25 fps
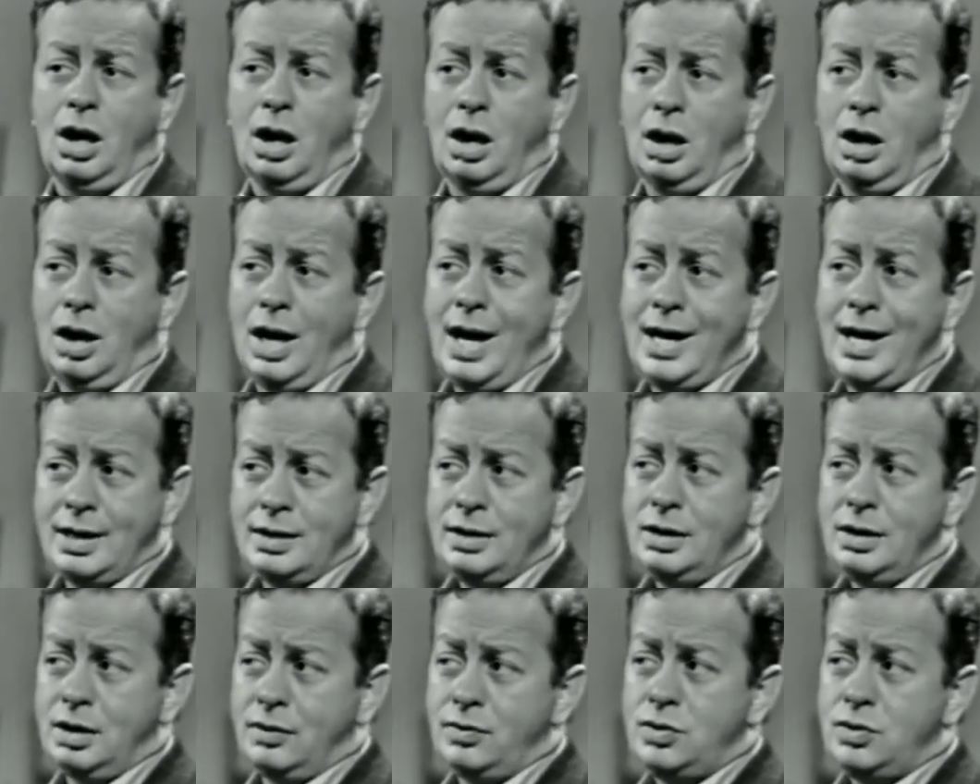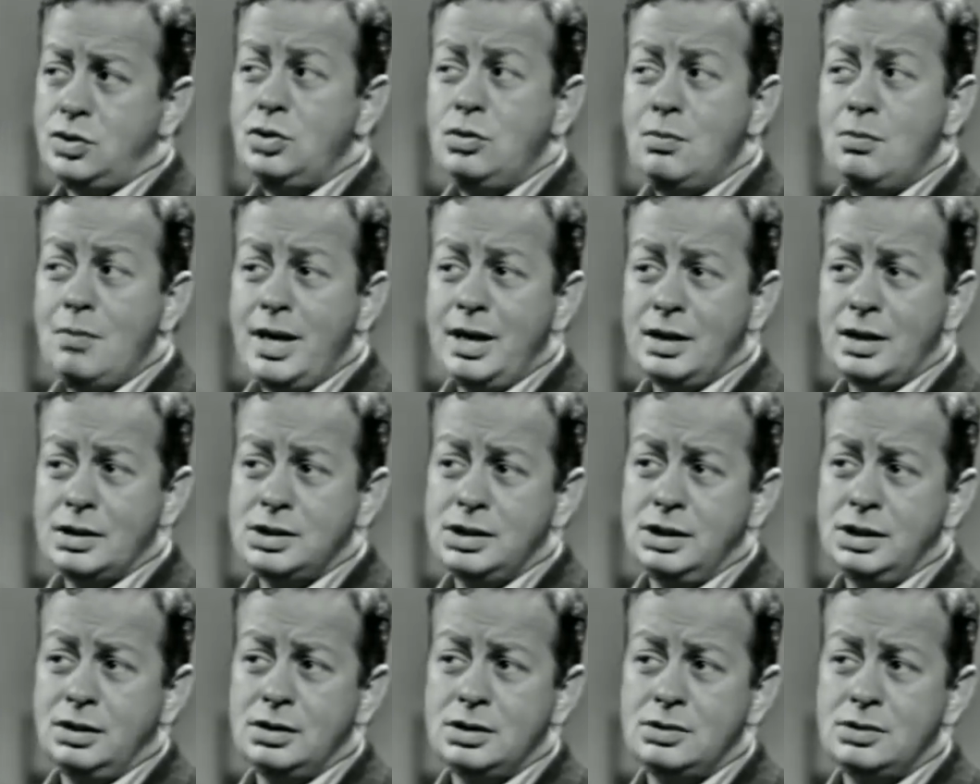Uh, I can think of two male
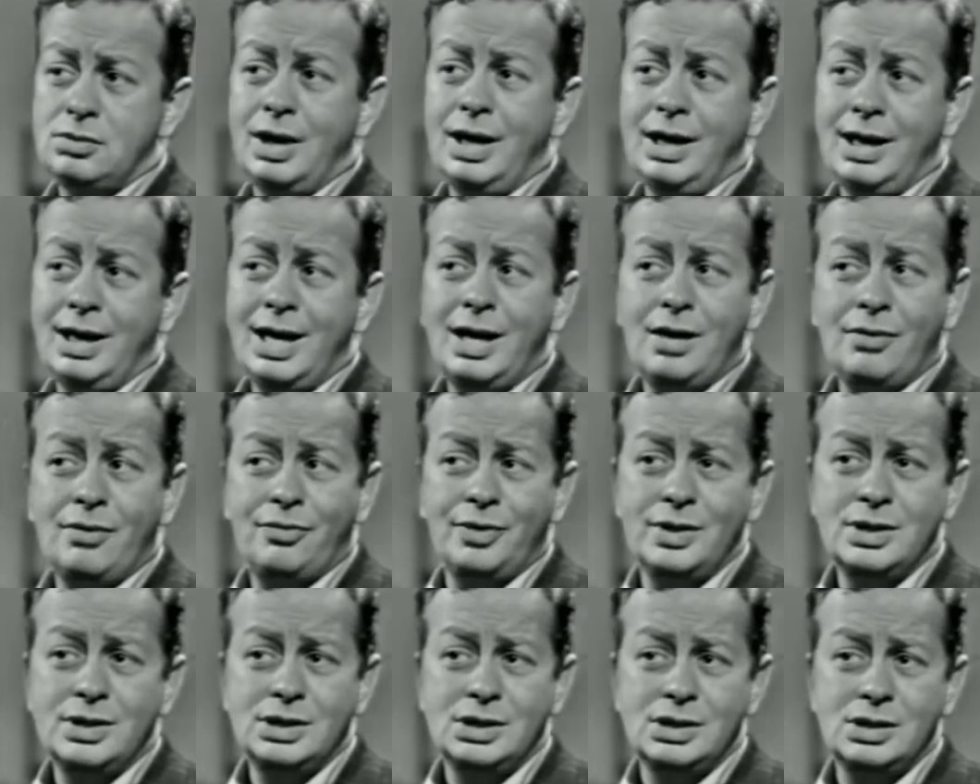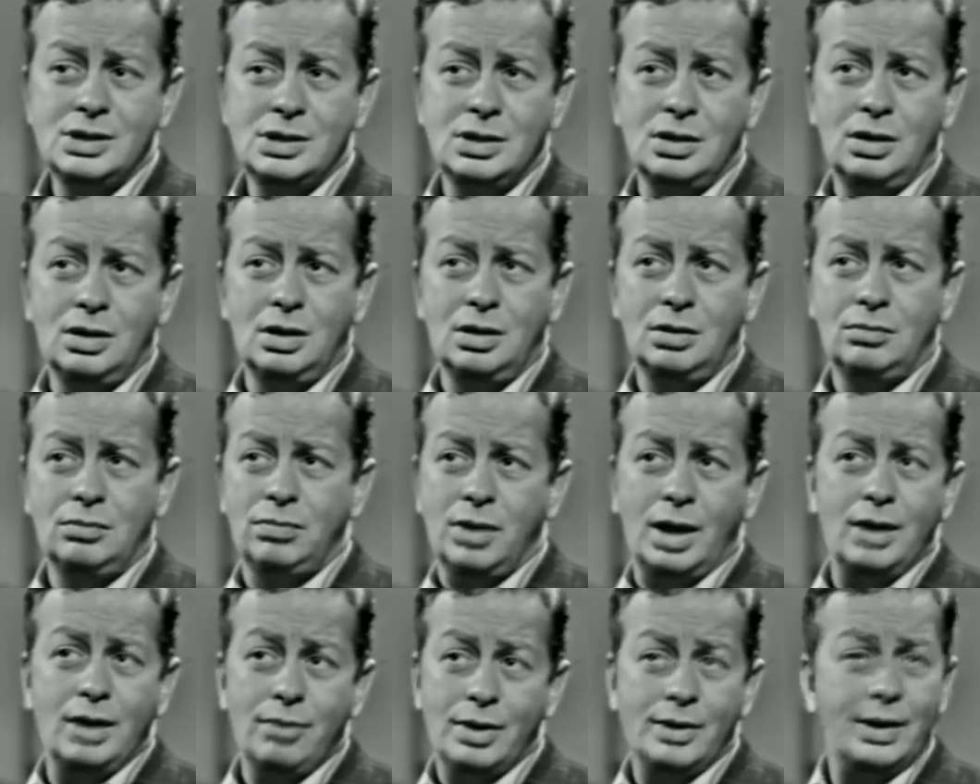singers right now, for instance, uh,
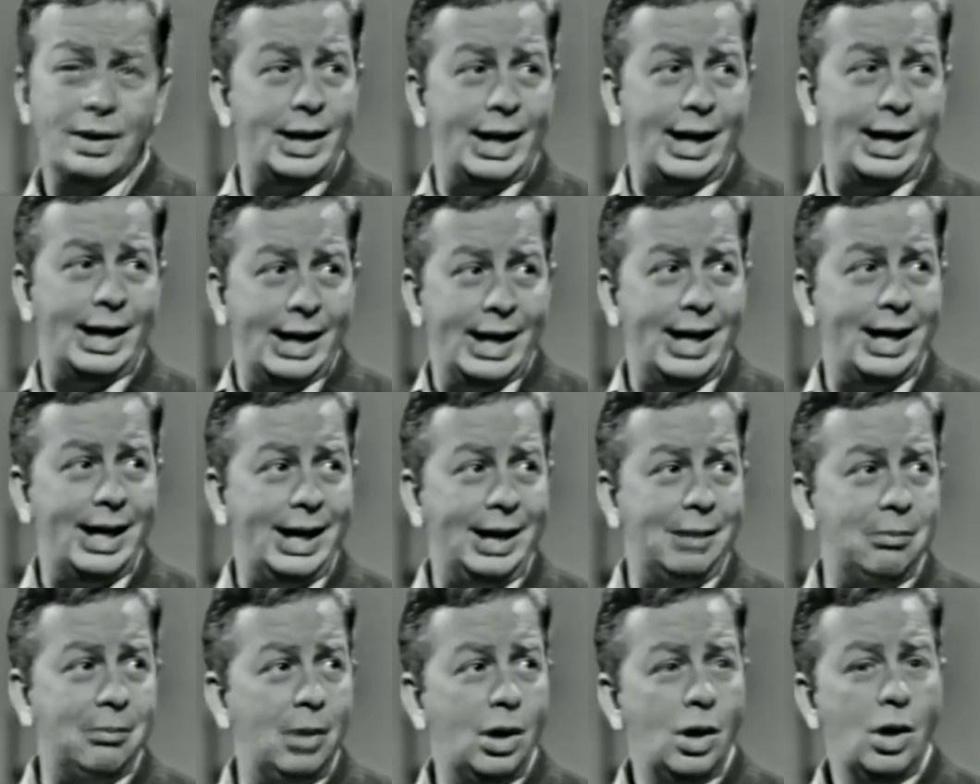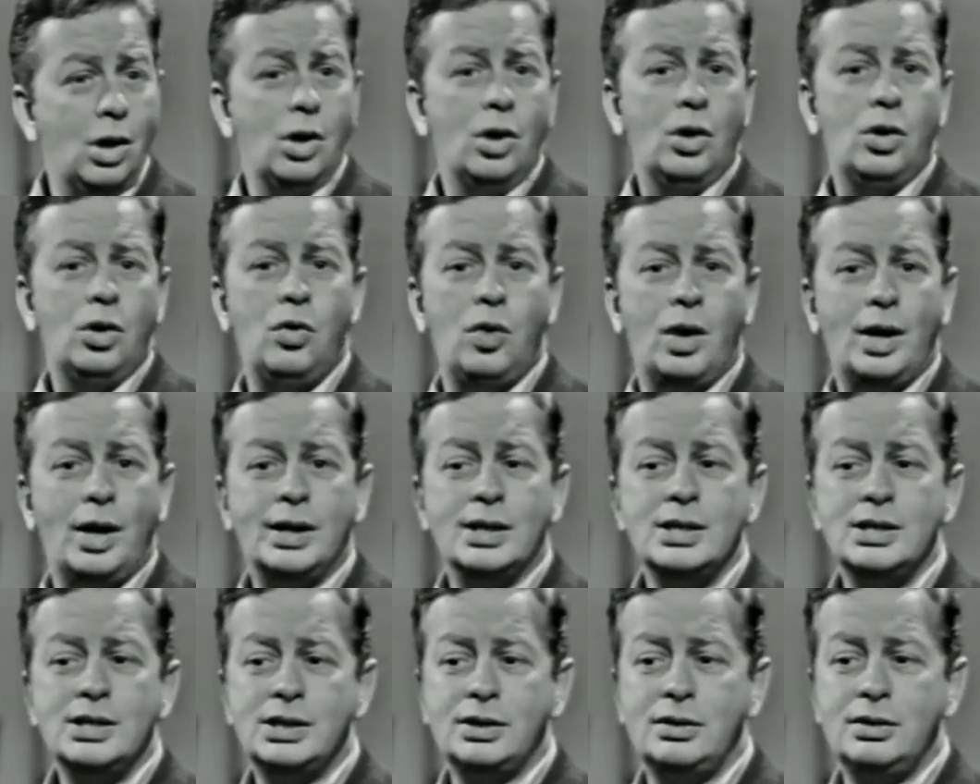I'd rather not name, who are
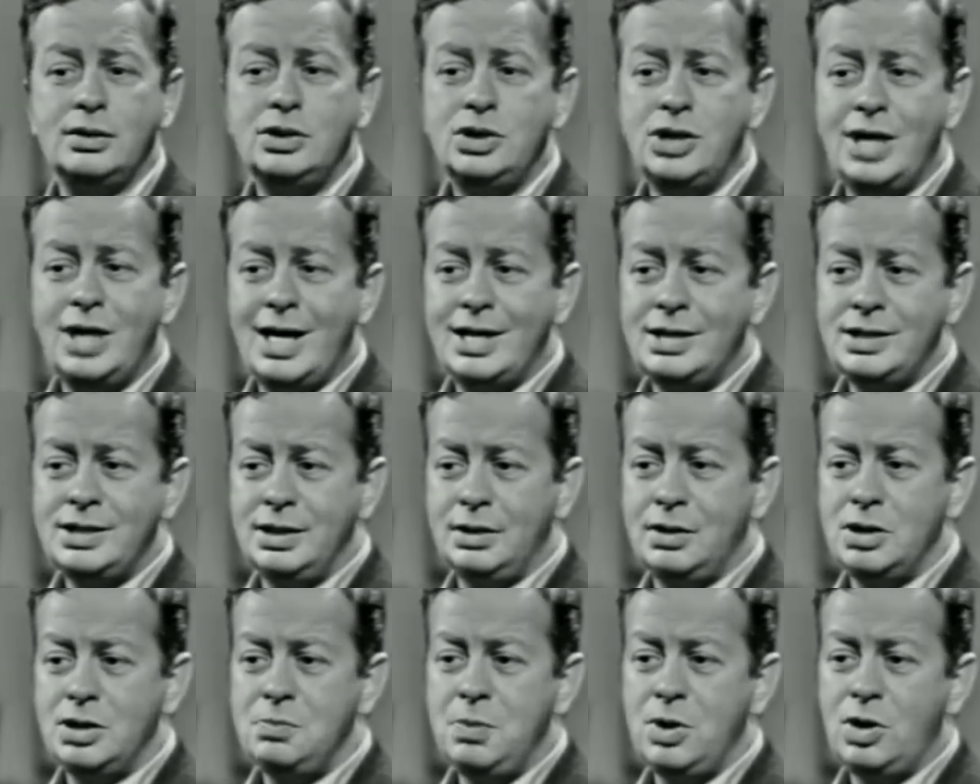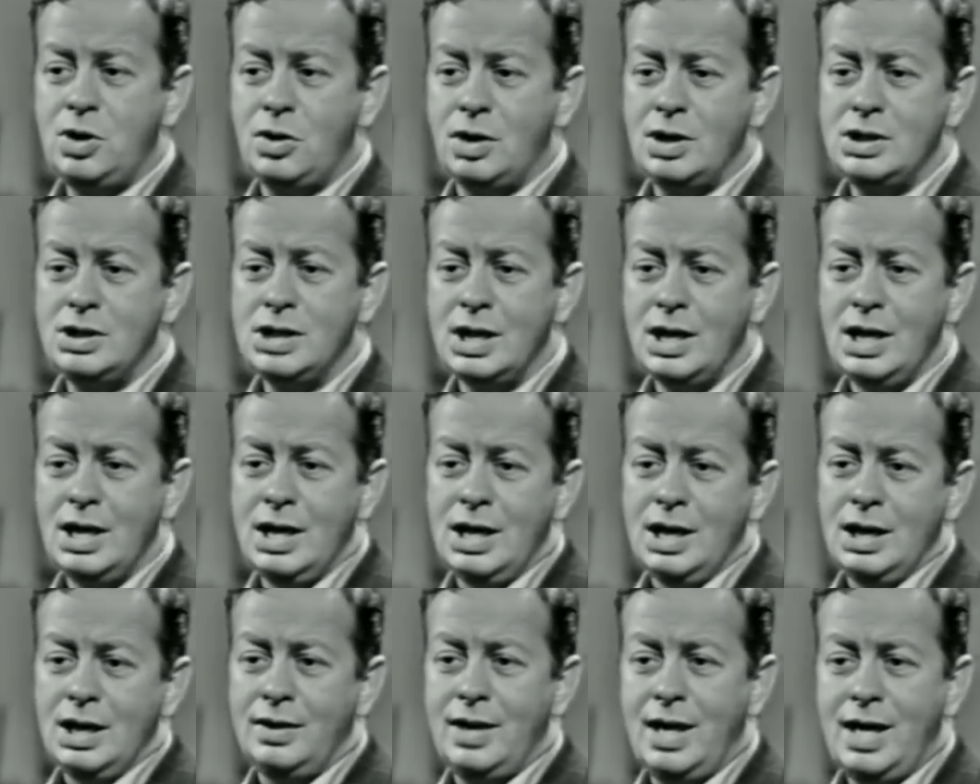considered jazz singers because
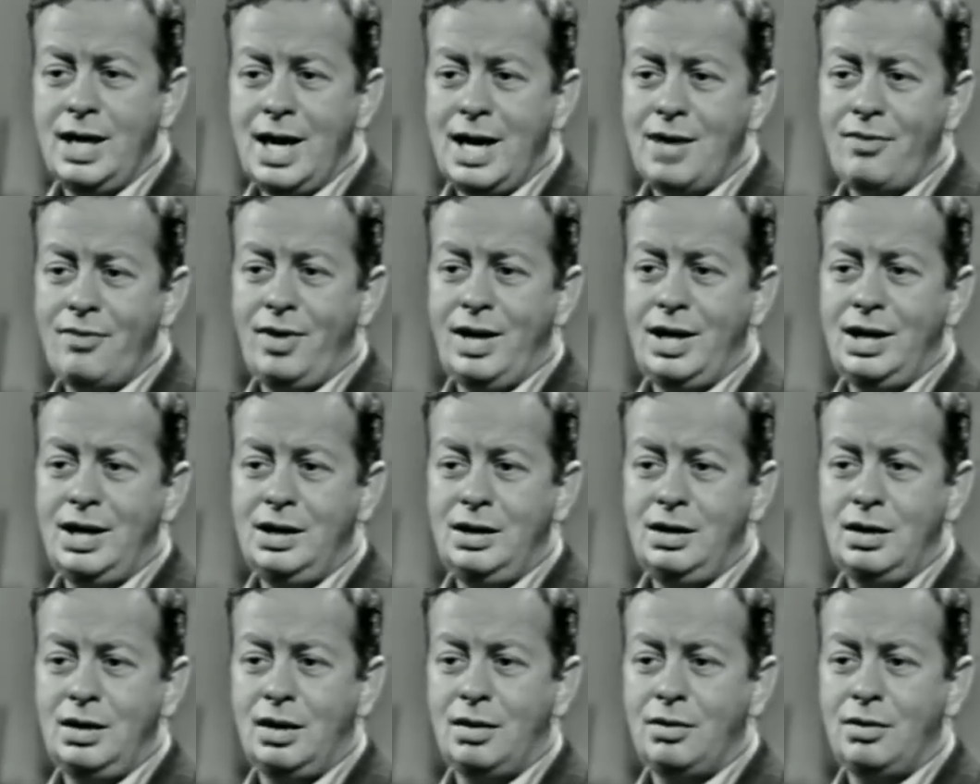they have a